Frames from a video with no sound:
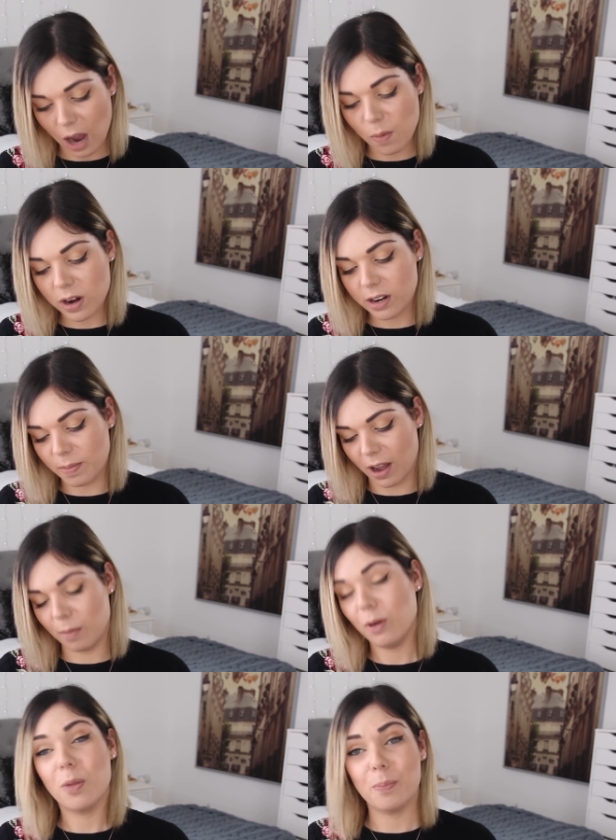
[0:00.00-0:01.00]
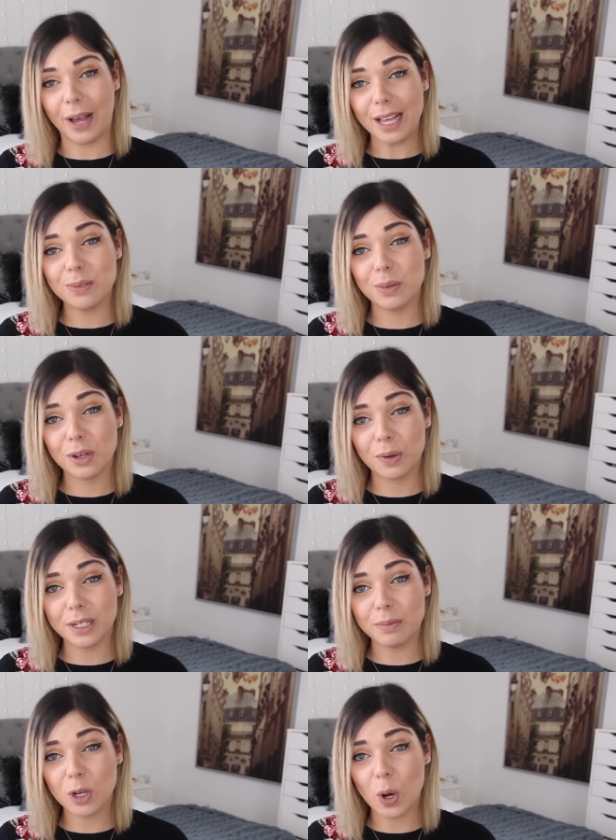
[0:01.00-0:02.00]
I will admit, I'm not the best with a
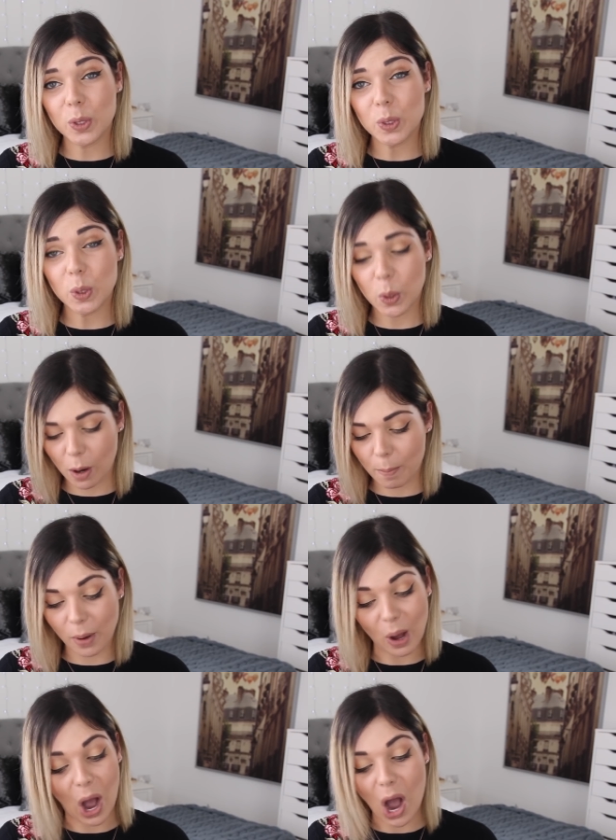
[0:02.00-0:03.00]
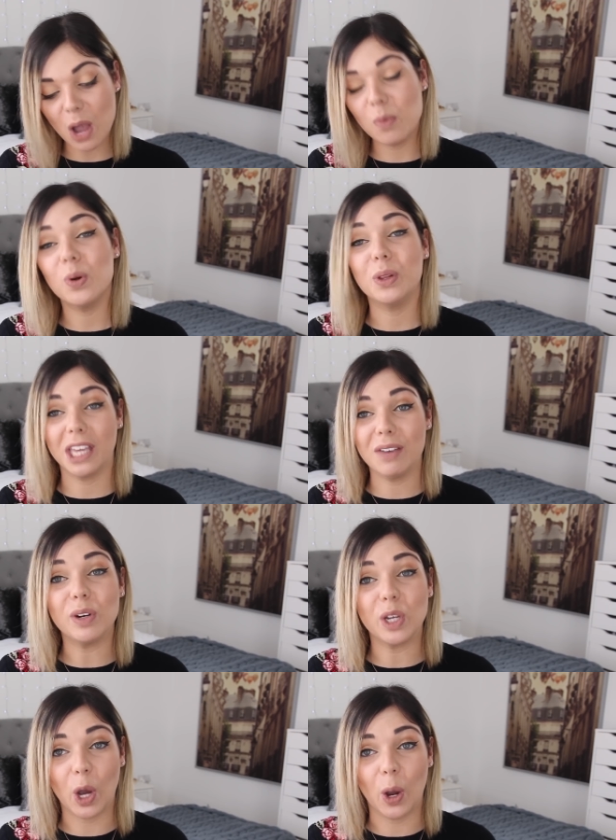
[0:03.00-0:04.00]
cream contour, but I will give
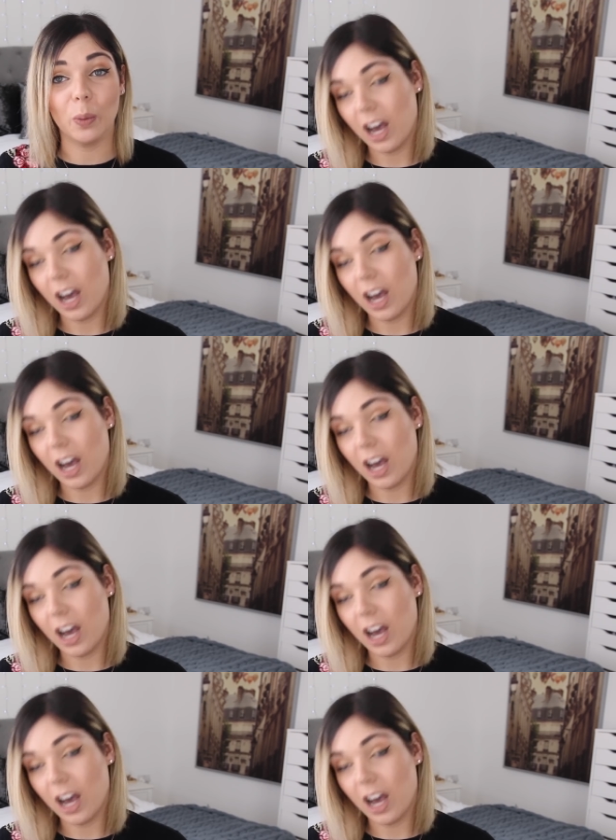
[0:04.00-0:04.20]
it a go.